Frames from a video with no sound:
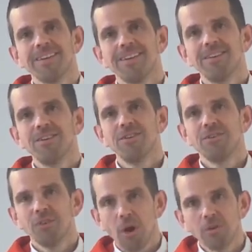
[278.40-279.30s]
You
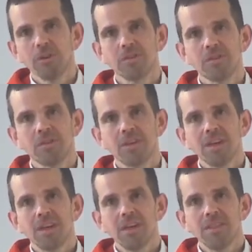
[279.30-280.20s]
noticed
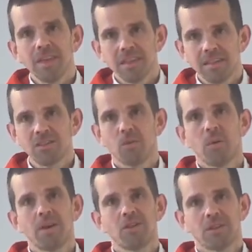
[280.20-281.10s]
their
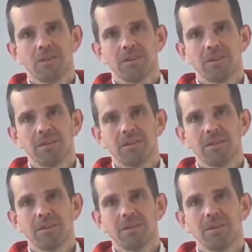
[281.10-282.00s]
situation.
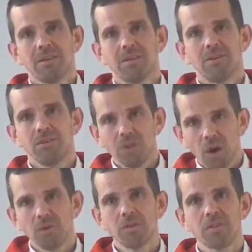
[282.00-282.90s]
You
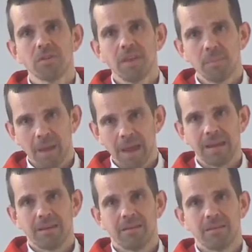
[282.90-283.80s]
noticed their
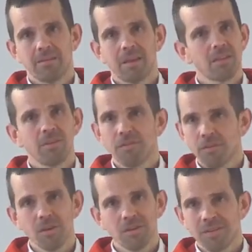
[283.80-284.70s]
pain. That's the
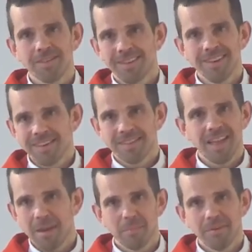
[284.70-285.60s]
first
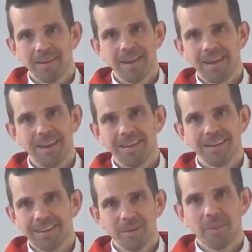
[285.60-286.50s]
step
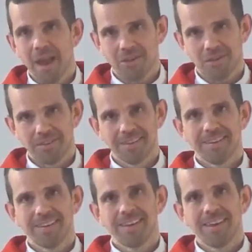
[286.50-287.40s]
in compassion.
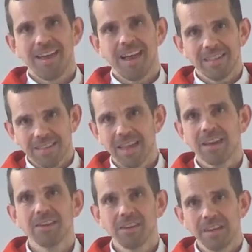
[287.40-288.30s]
And
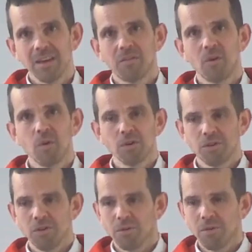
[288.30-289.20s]
secondly, of
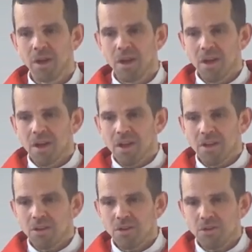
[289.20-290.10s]
course, you
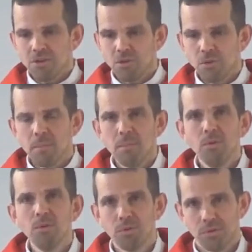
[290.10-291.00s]
were
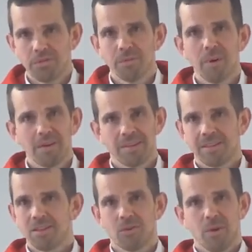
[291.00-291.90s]
moved by their
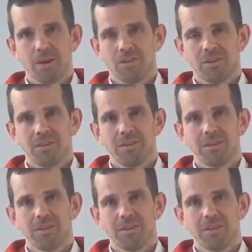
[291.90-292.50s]
situation.